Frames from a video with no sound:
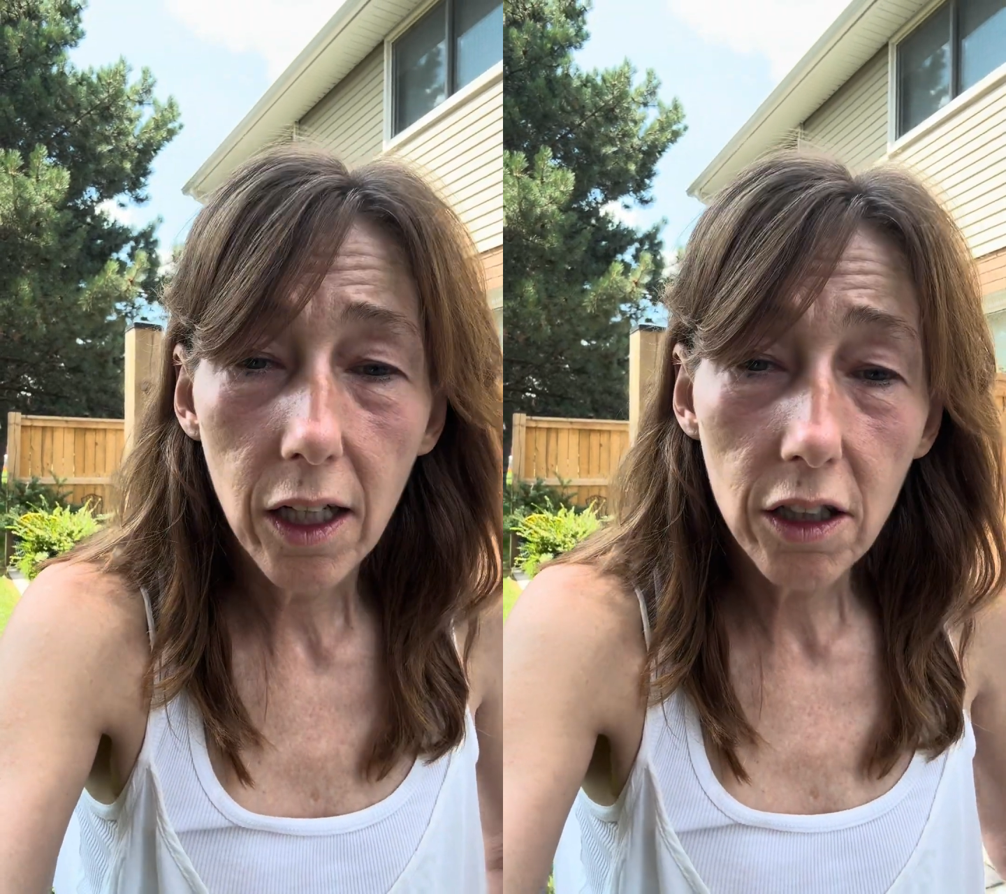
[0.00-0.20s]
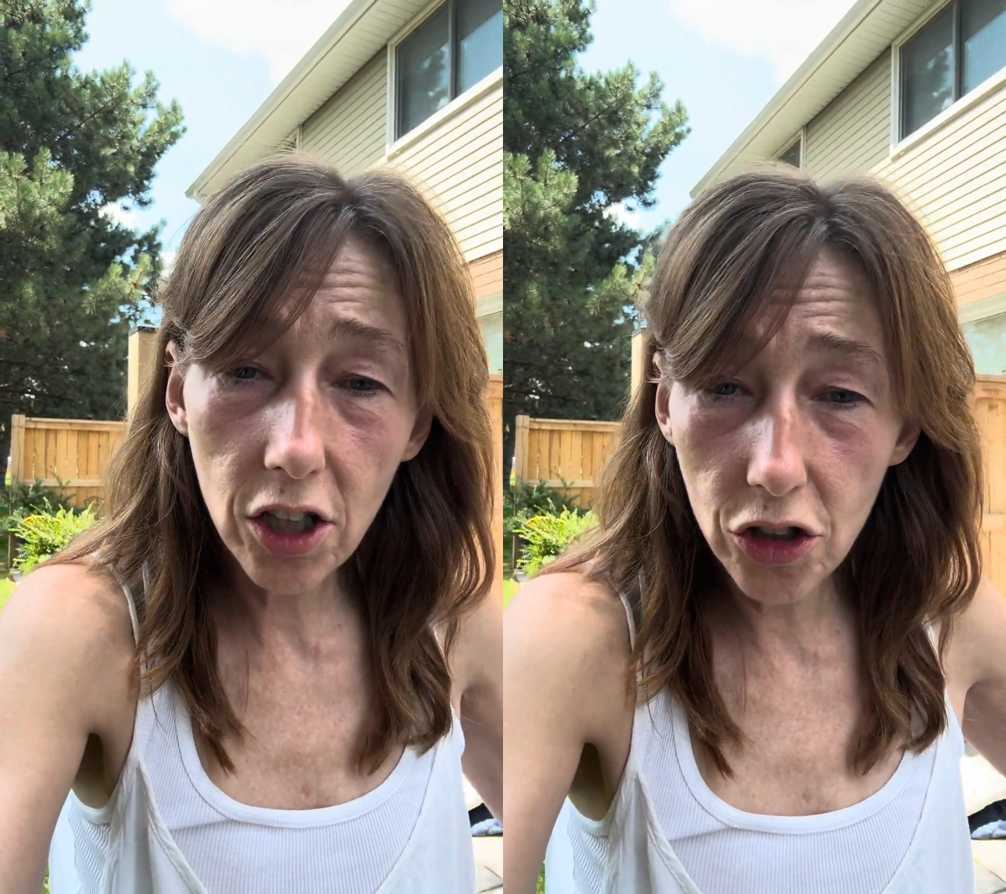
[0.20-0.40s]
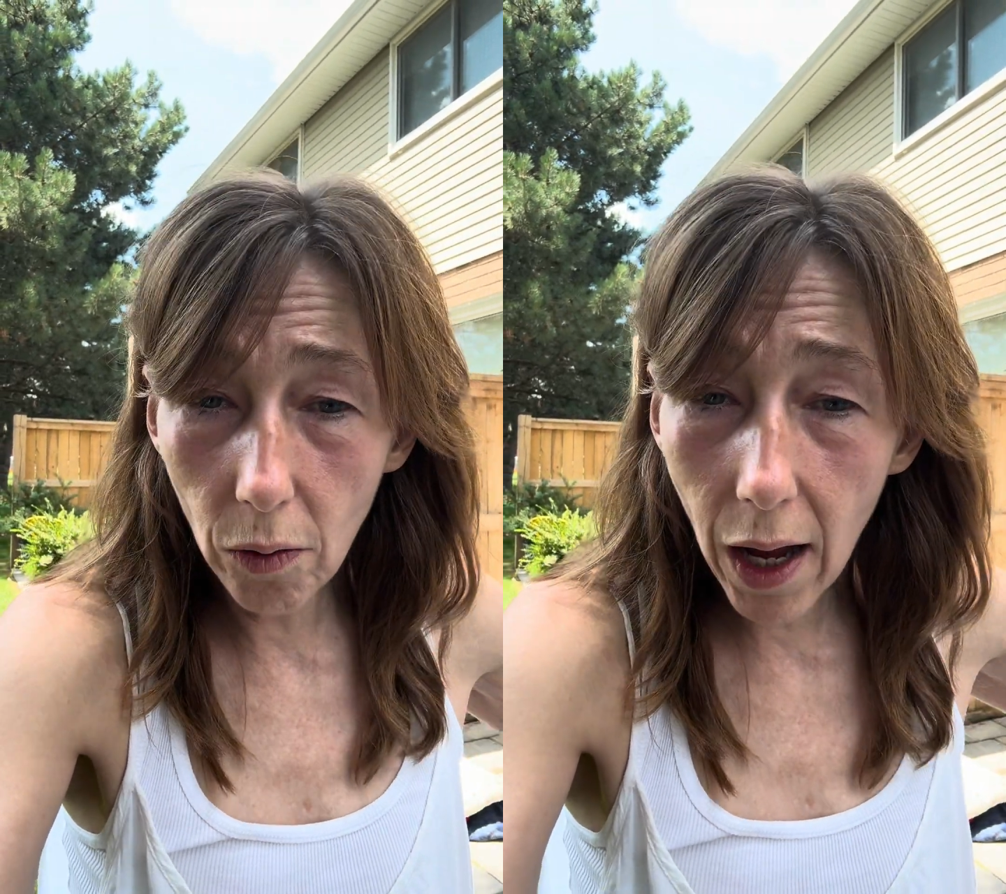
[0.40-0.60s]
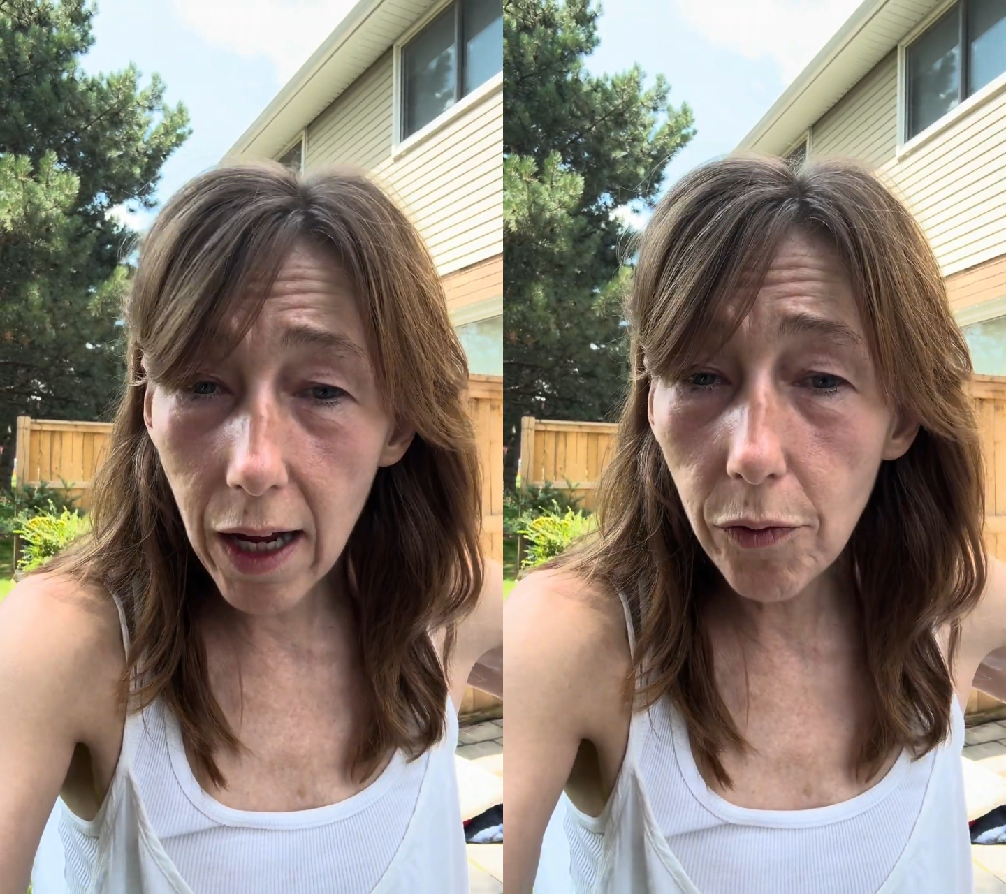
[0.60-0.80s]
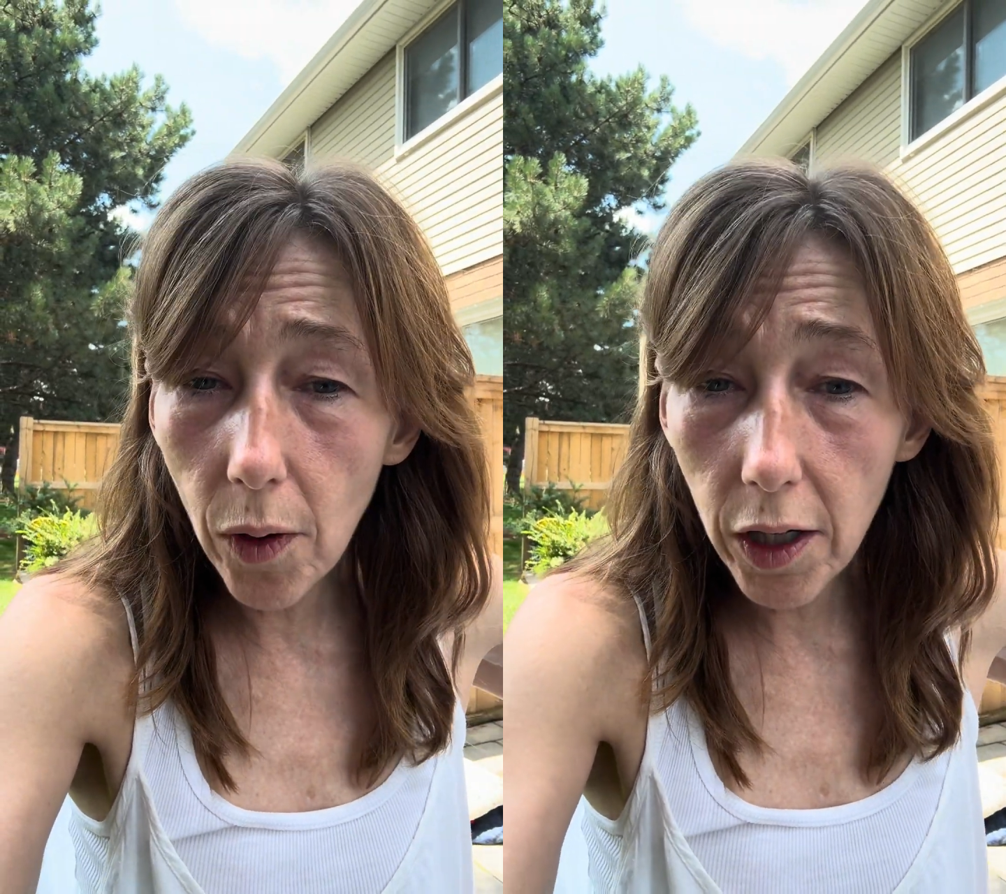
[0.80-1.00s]
to
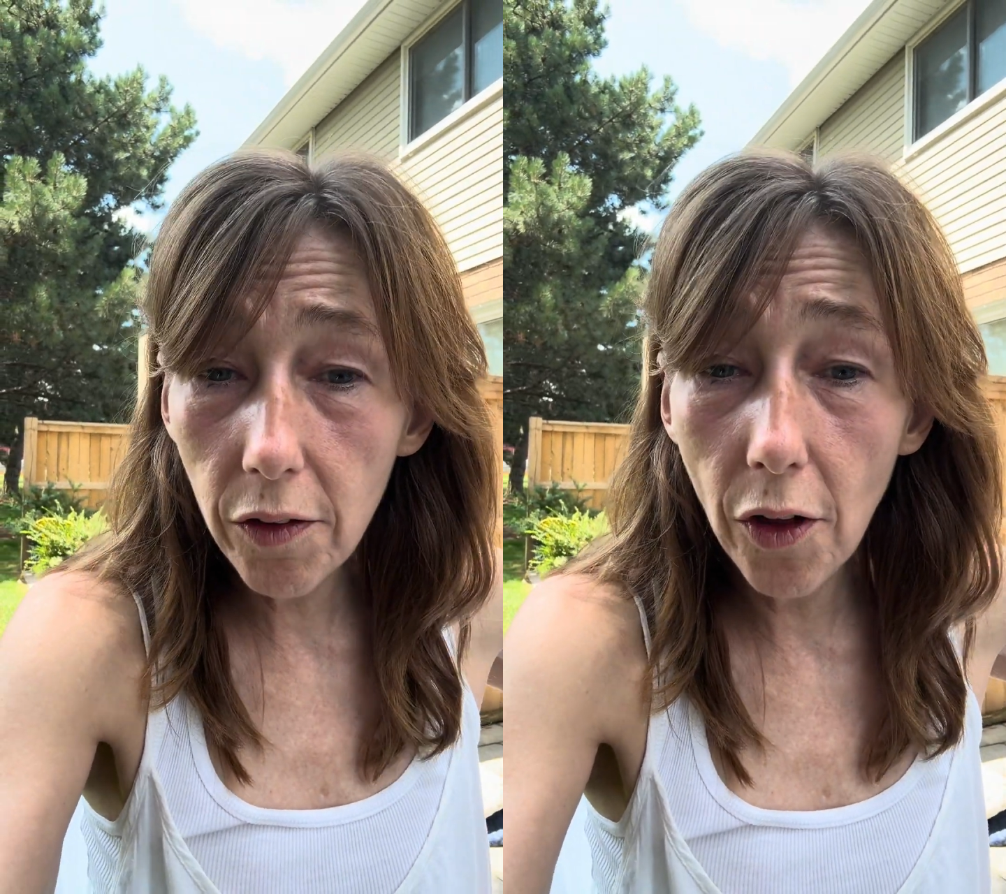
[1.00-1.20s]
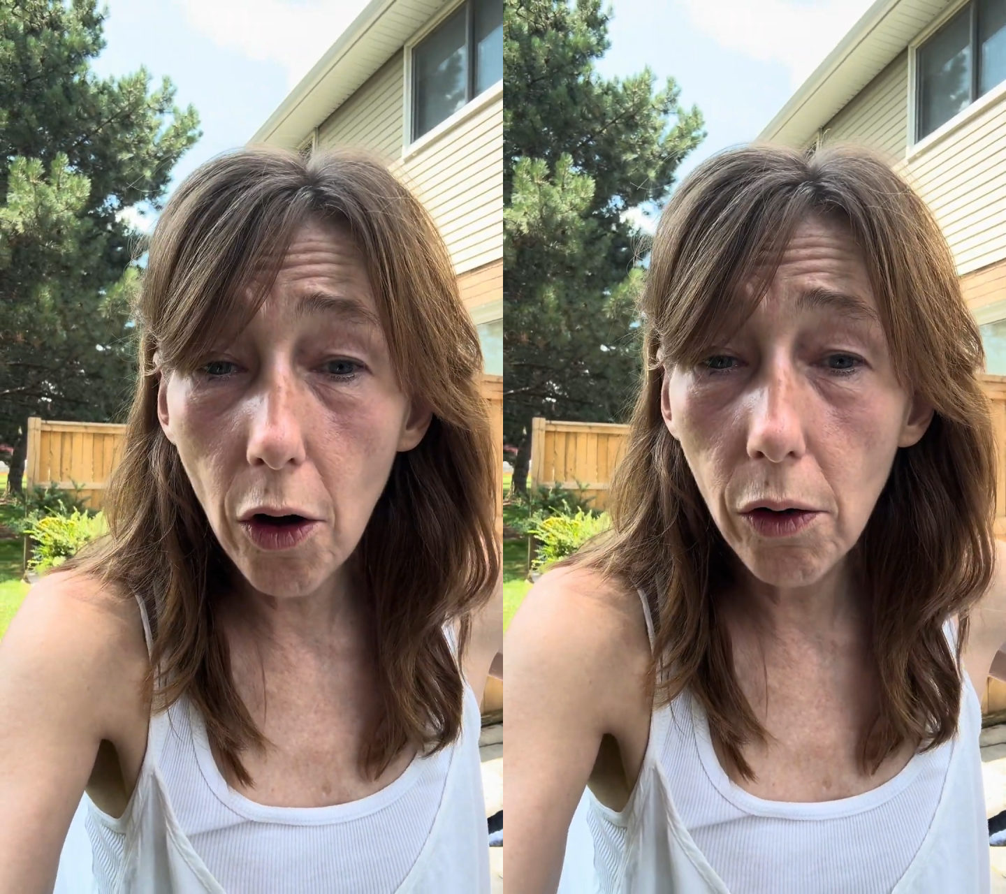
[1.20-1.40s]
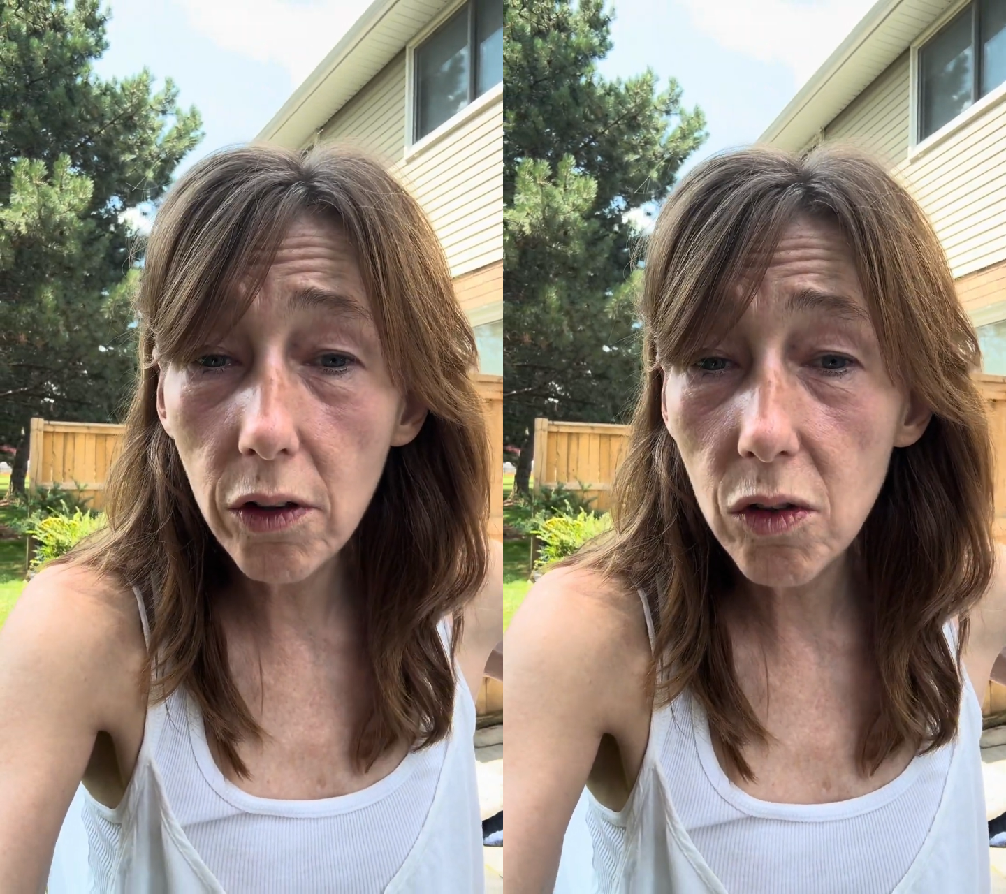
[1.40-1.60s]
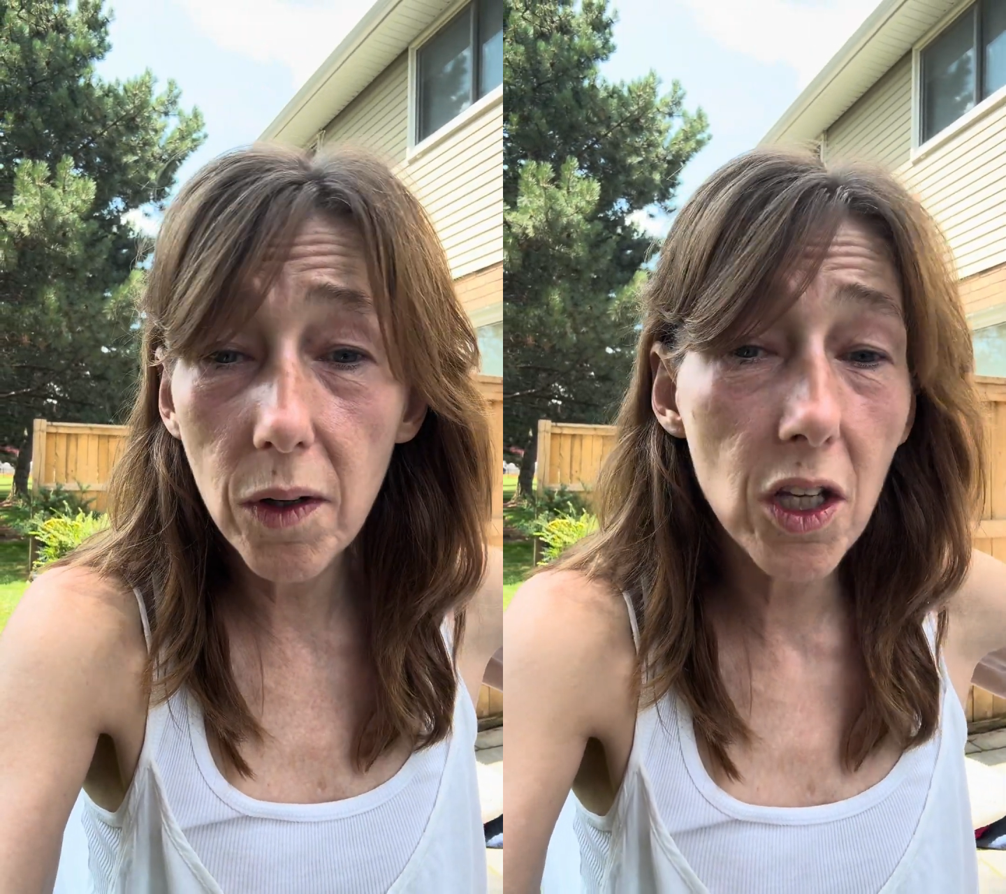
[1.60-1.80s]
drive one of those when